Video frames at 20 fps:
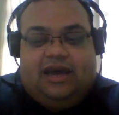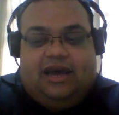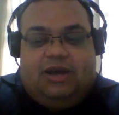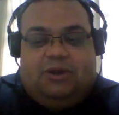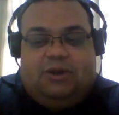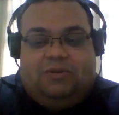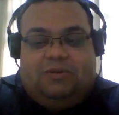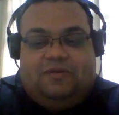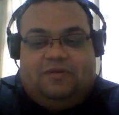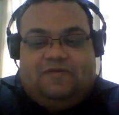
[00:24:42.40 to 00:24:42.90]

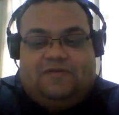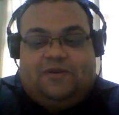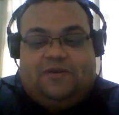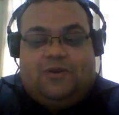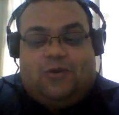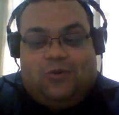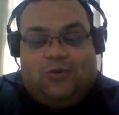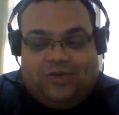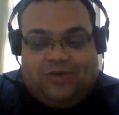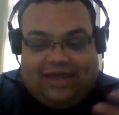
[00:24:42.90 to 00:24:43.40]
with
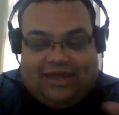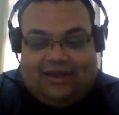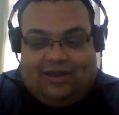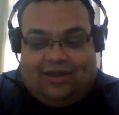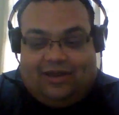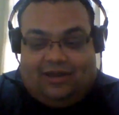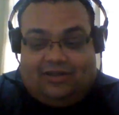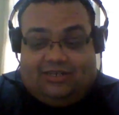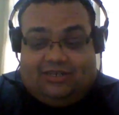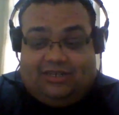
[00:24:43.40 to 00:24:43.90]
cool
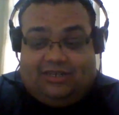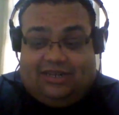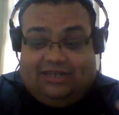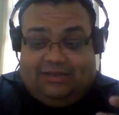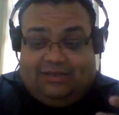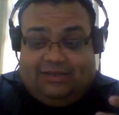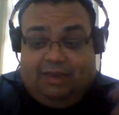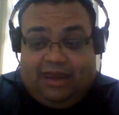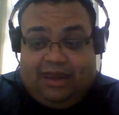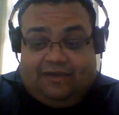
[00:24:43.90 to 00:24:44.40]
technology that
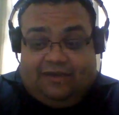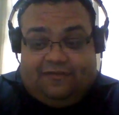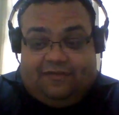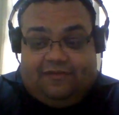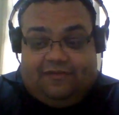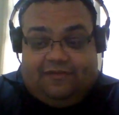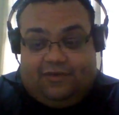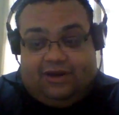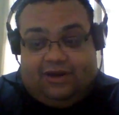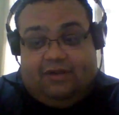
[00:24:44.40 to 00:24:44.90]
is
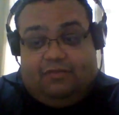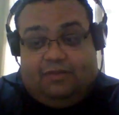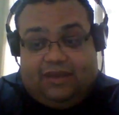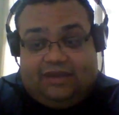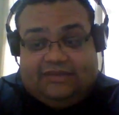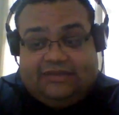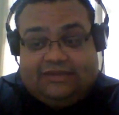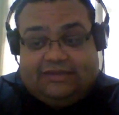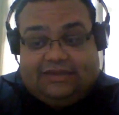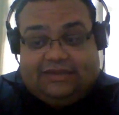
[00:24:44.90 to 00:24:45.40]
meaningful for their
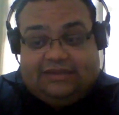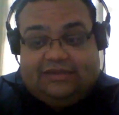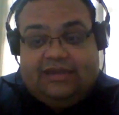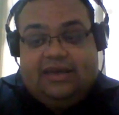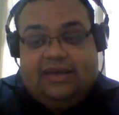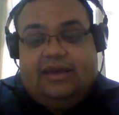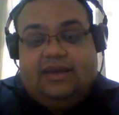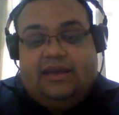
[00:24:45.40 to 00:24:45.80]
businesses.